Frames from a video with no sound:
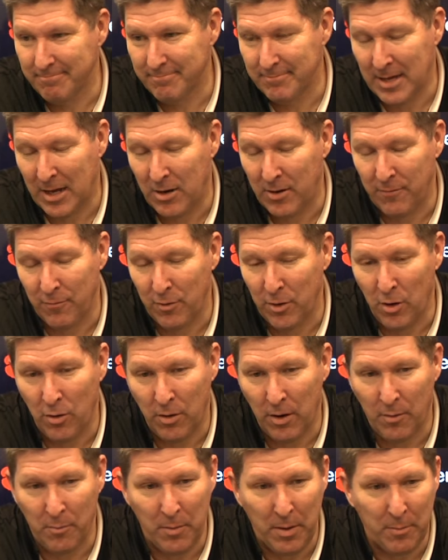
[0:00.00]
I don't even know,
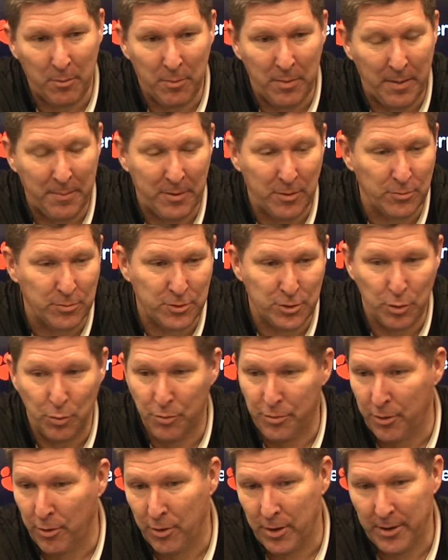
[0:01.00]
I remember maybe it was
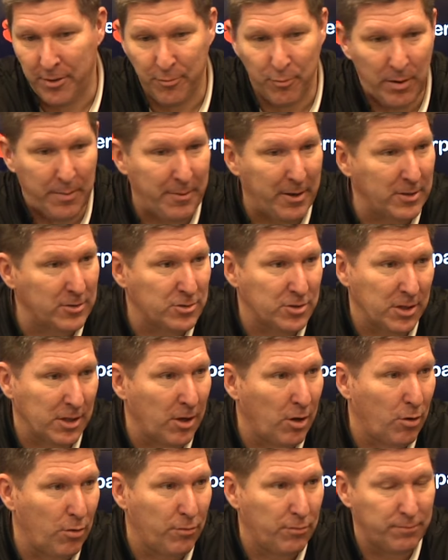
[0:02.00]
2:30, 3 minutes to
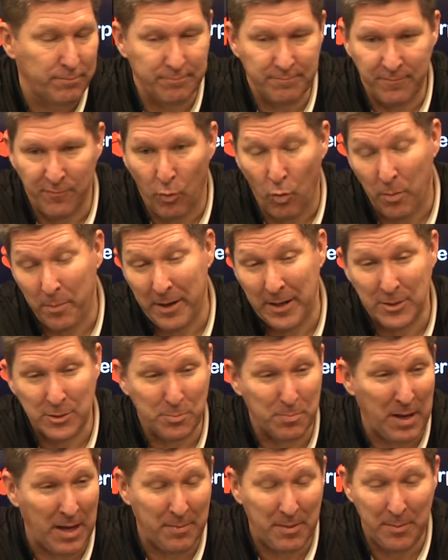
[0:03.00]
go, 4 minutes
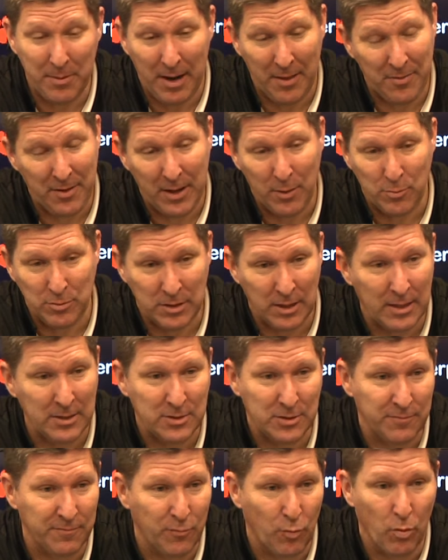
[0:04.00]
maybe, but I think it was less
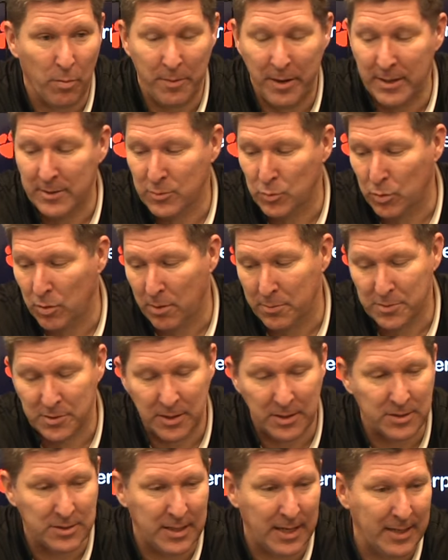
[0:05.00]
than 4 minutes. We were up
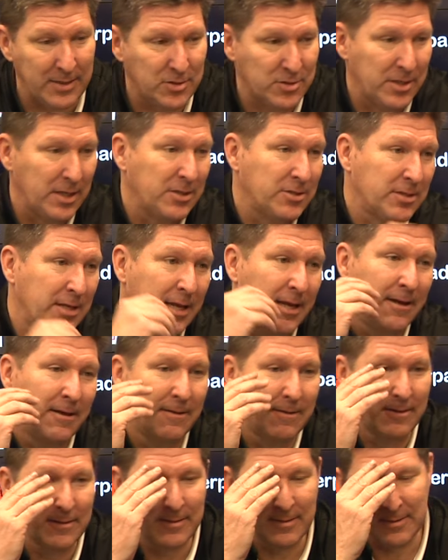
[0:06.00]
68-60,
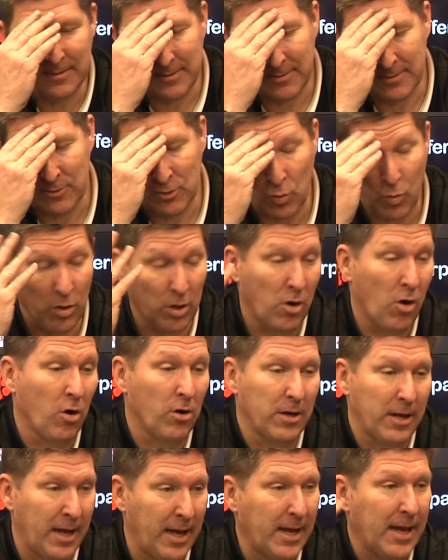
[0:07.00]
so we're
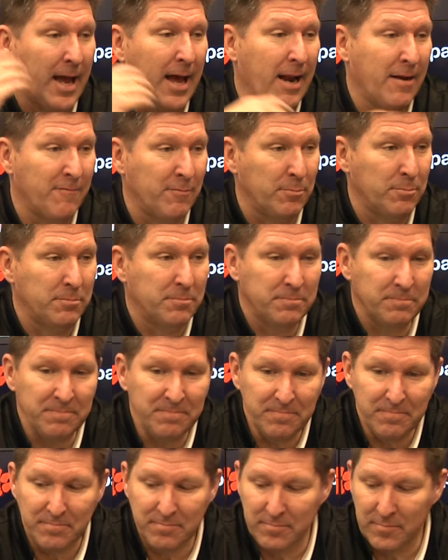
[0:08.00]
guarding the heck out of
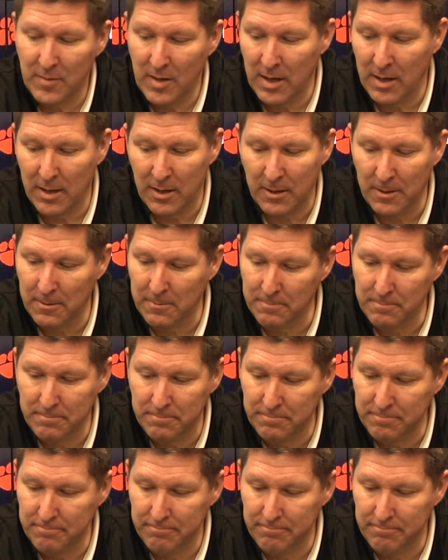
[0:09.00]
them.